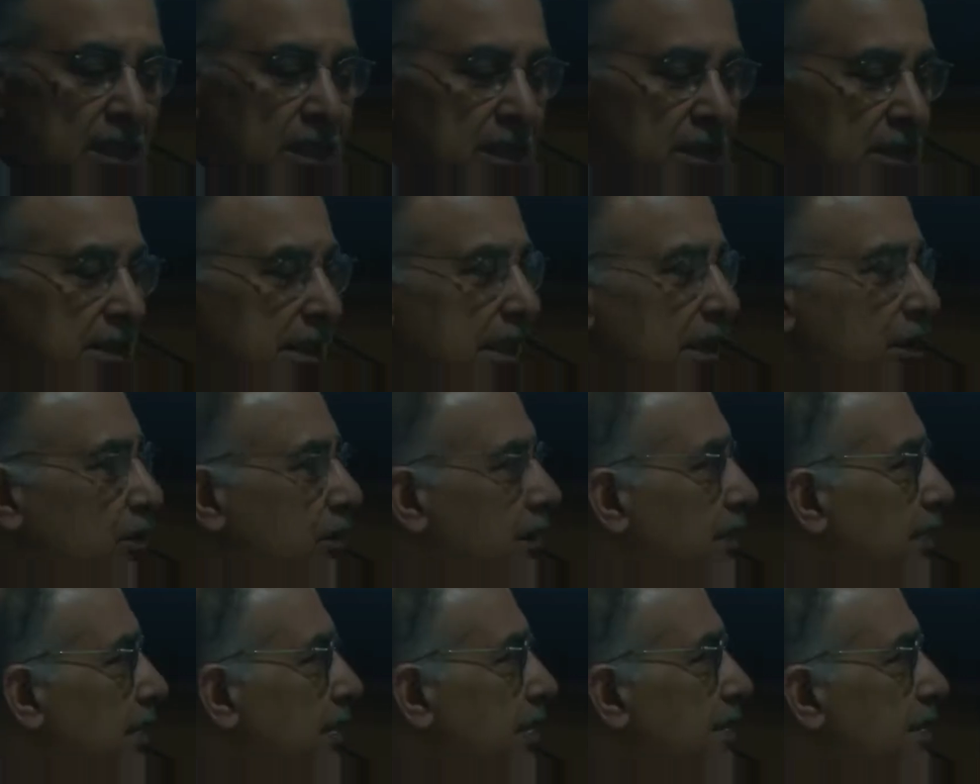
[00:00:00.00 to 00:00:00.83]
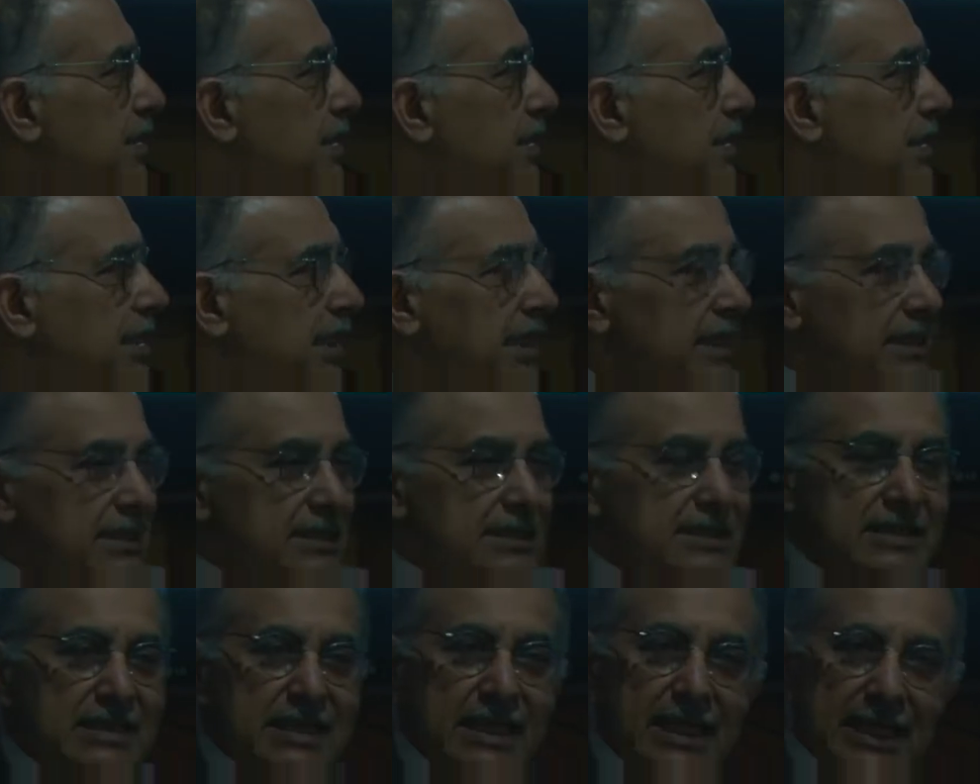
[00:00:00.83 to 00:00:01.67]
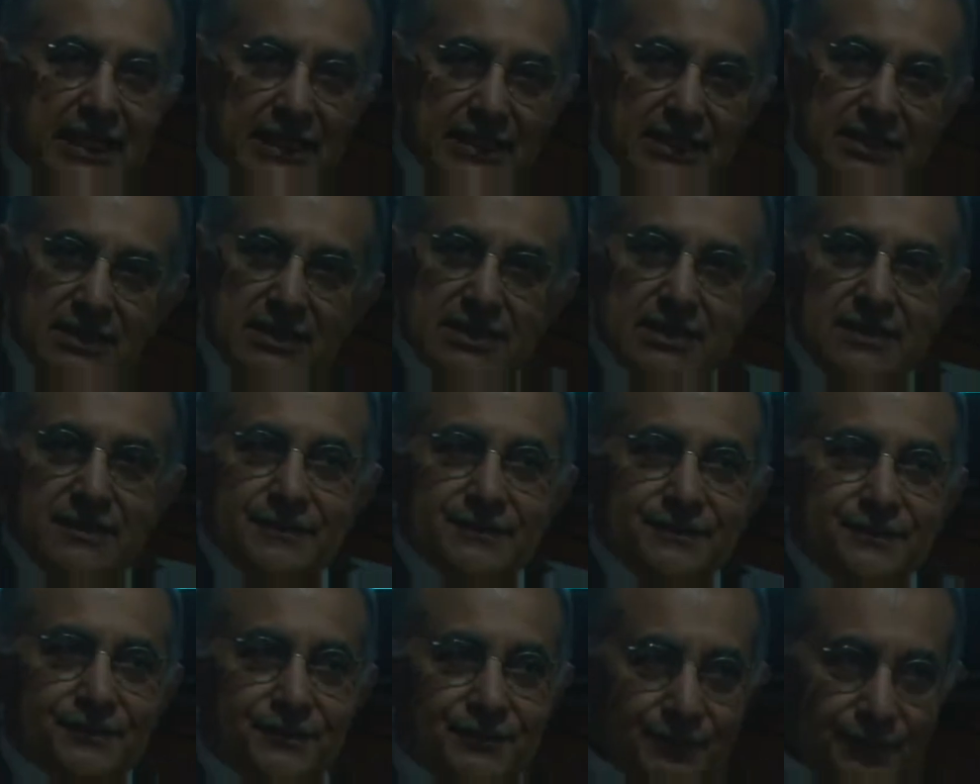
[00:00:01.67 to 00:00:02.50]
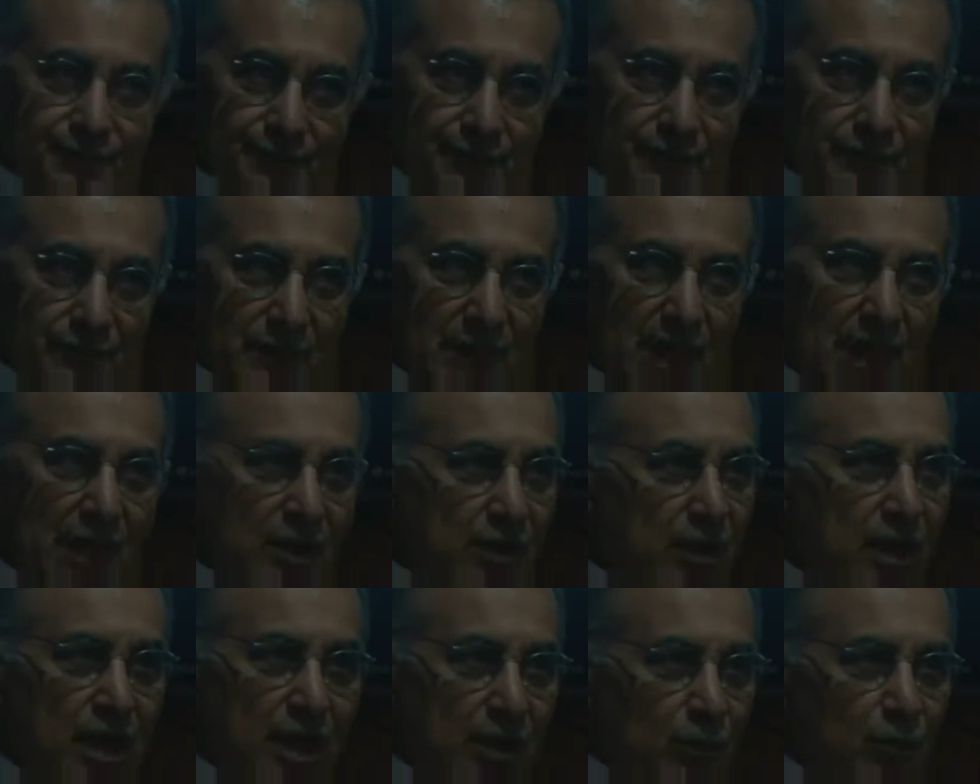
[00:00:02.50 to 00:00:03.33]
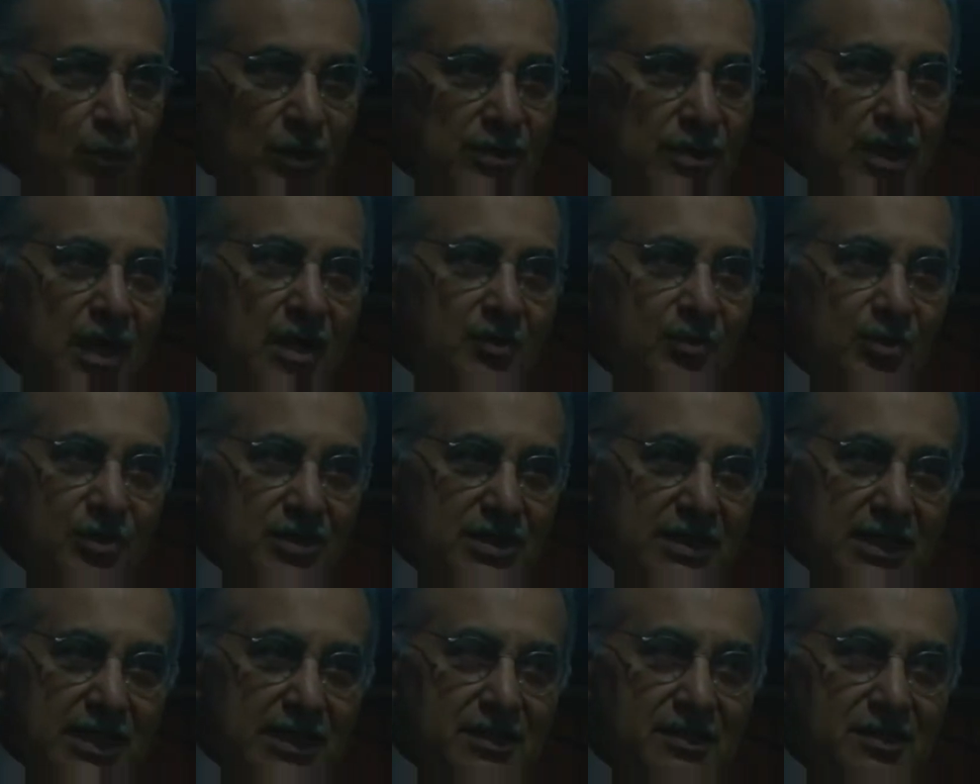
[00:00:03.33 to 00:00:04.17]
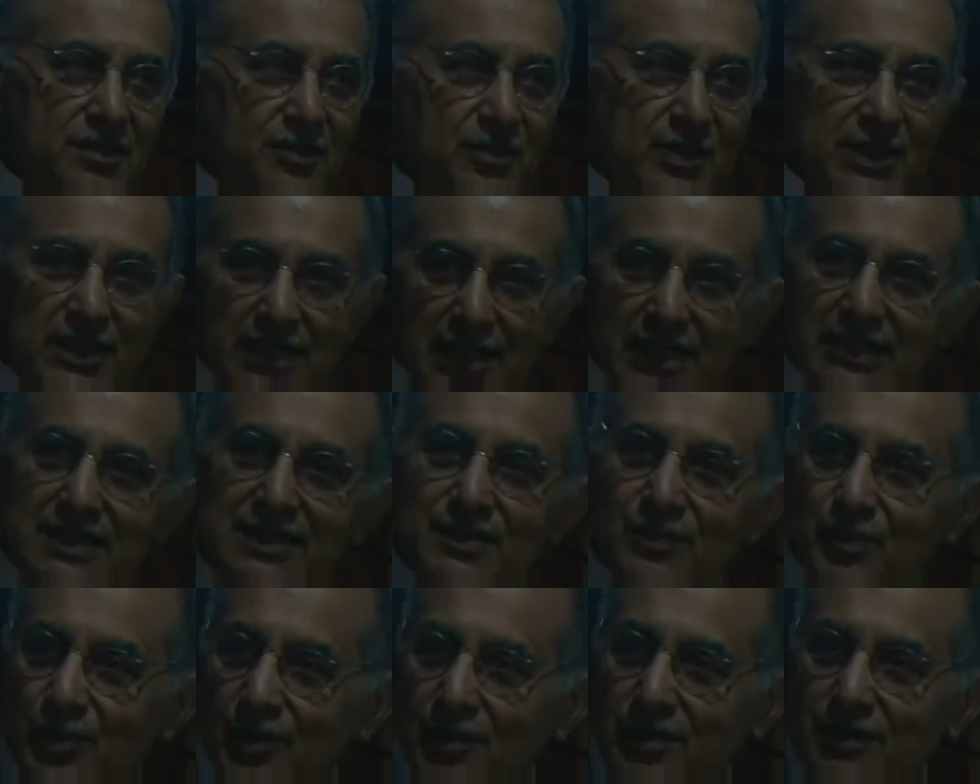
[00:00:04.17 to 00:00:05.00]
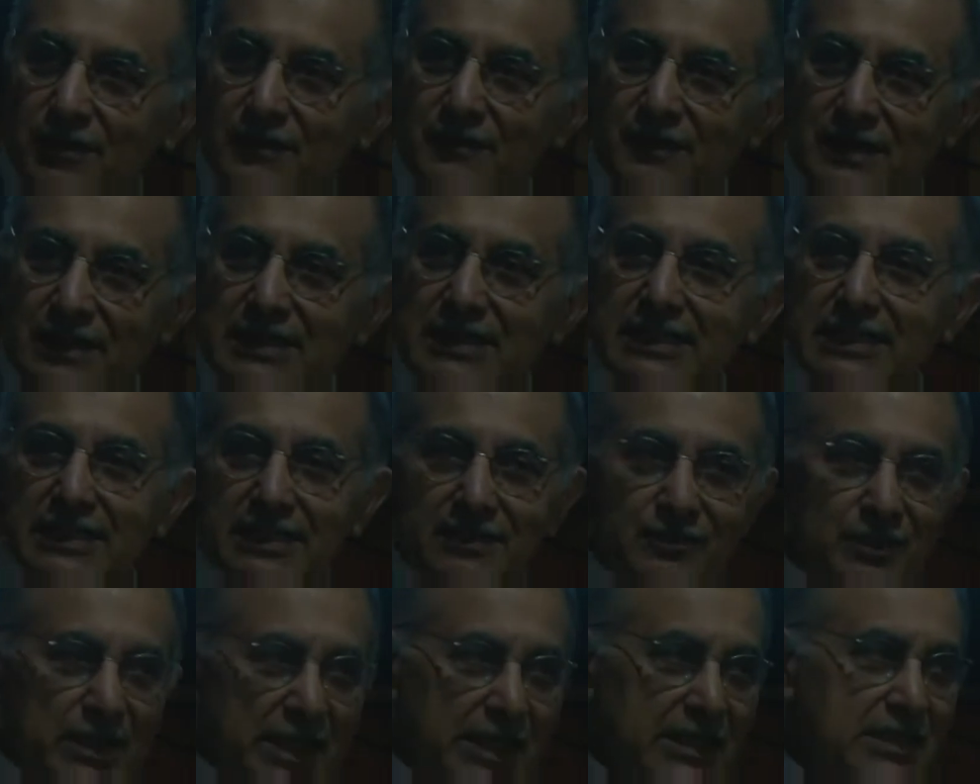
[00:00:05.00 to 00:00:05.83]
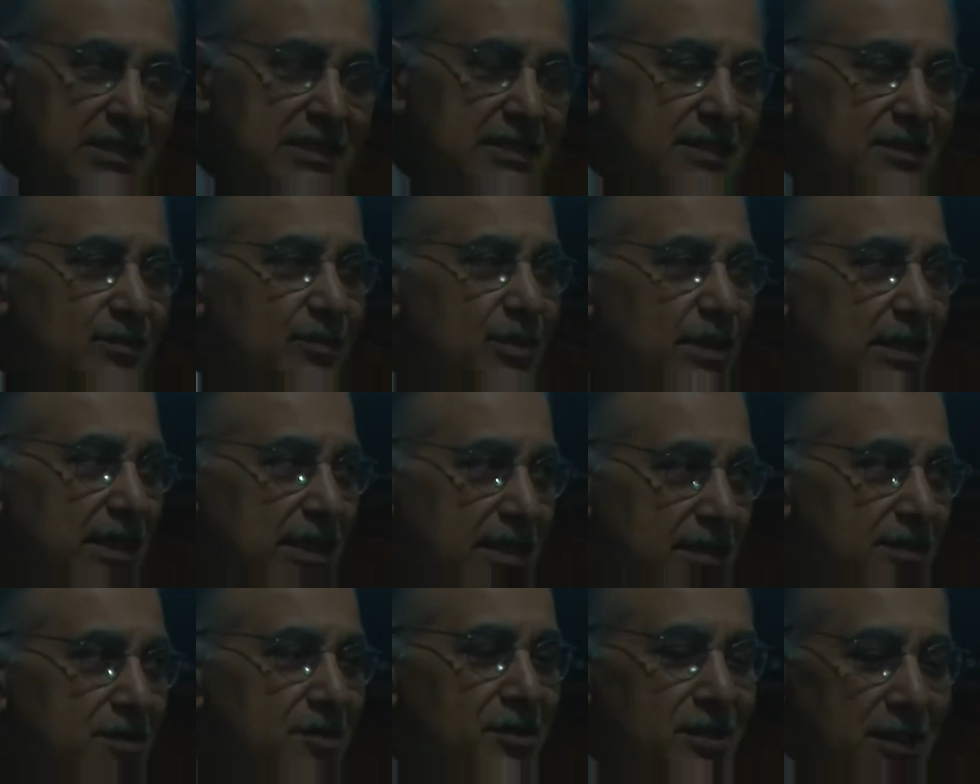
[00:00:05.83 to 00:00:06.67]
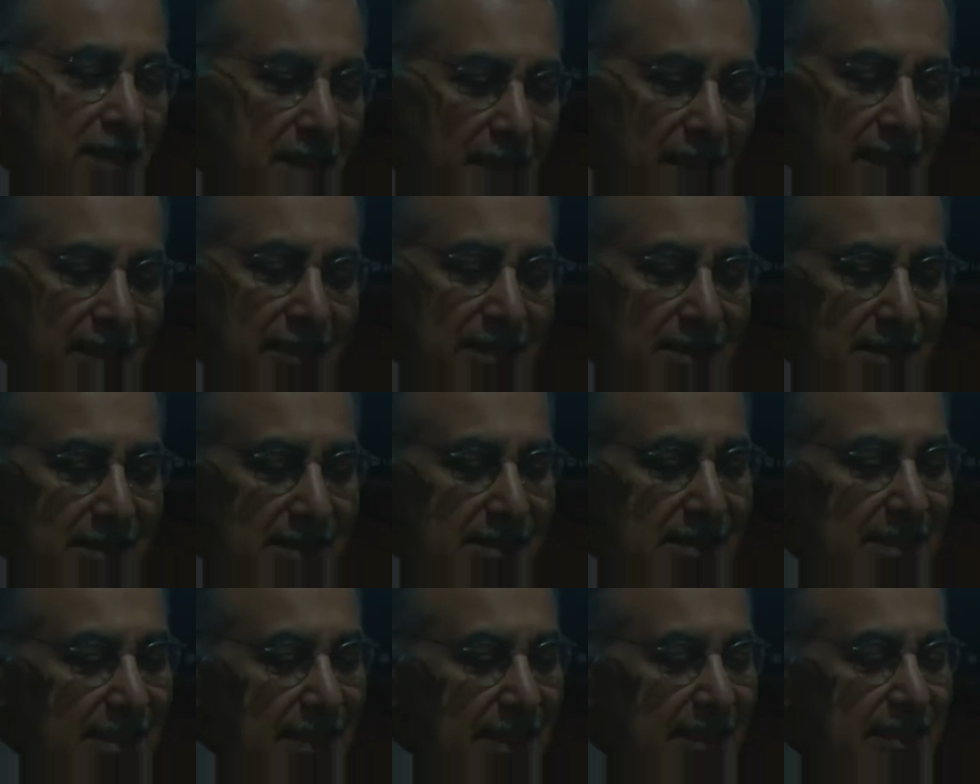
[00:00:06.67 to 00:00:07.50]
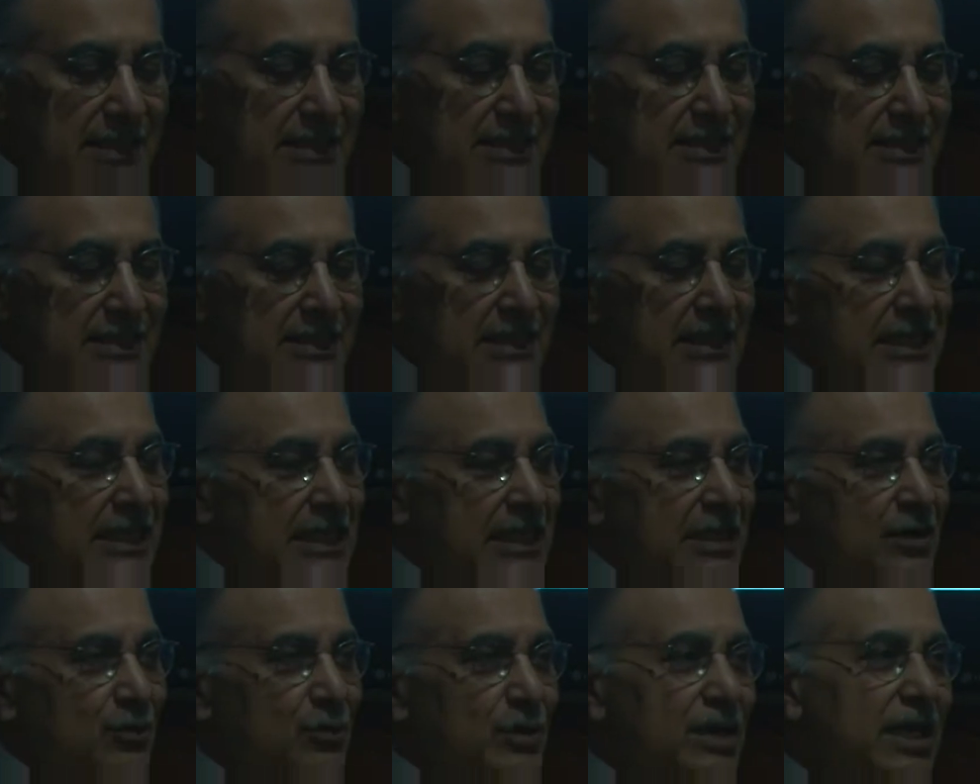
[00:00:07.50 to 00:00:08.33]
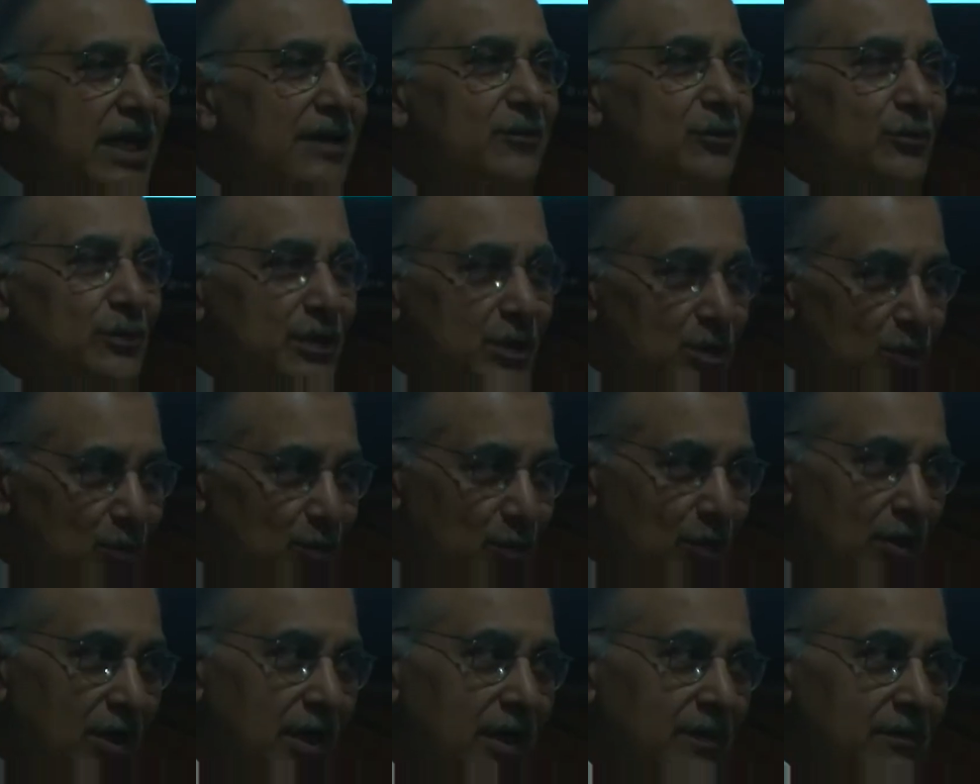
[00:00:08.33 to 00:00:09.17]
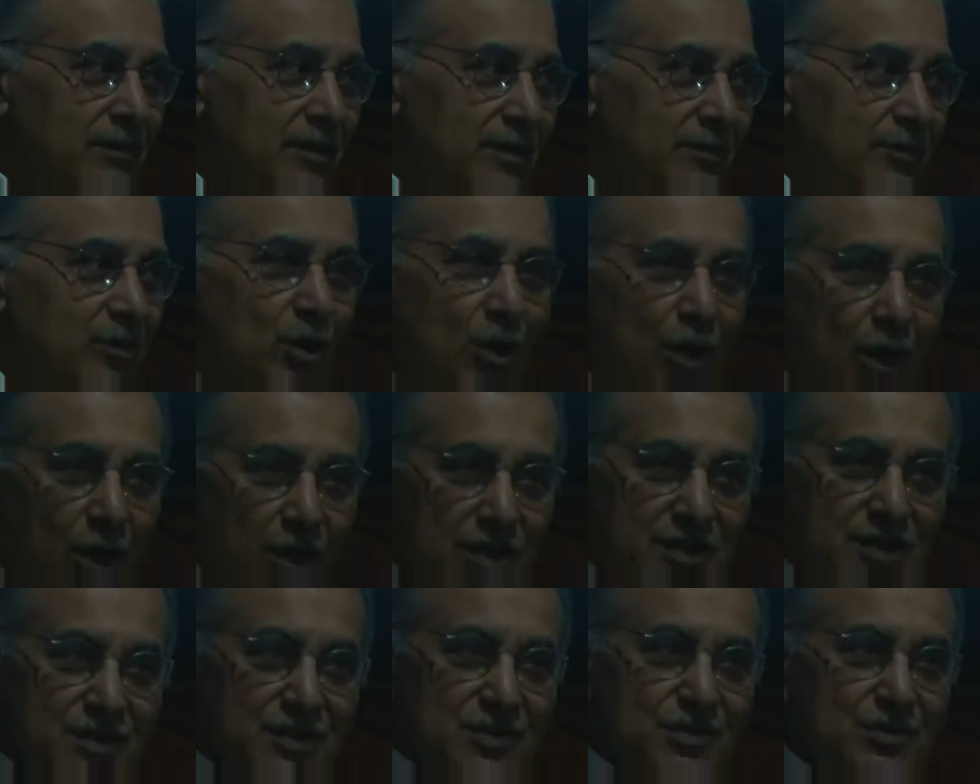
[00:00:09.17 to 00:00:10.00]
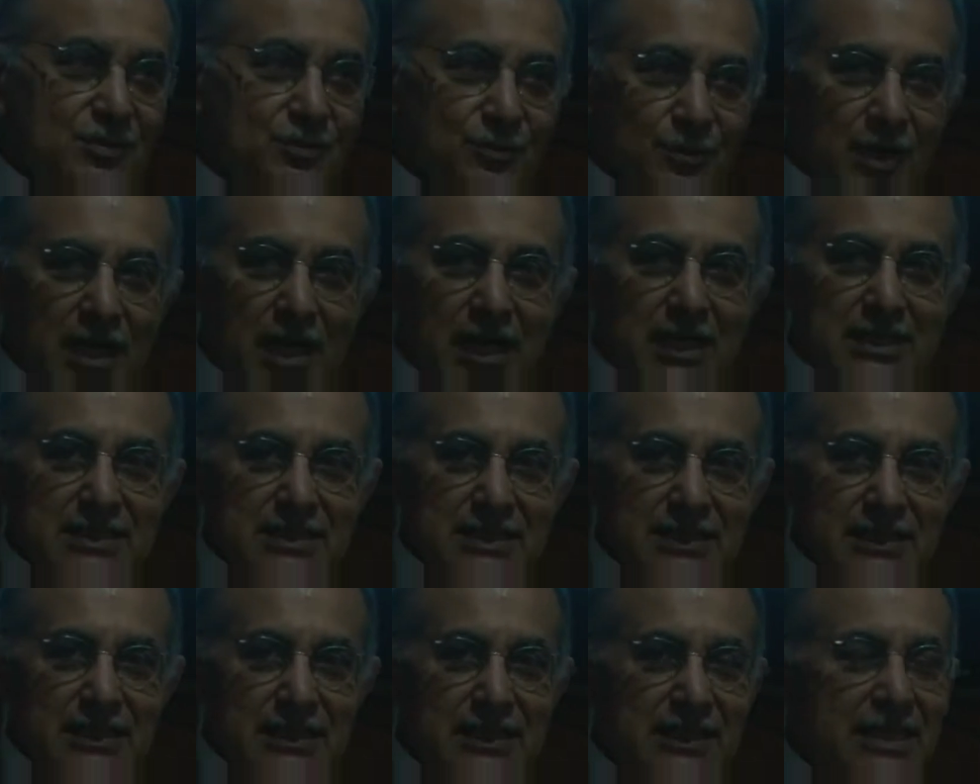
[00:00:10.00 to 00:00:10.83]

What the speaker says: Now, in the United States, I will not pretend to be an expert of Indian medicine, but in the United States, we have a real problem. Costs are rising.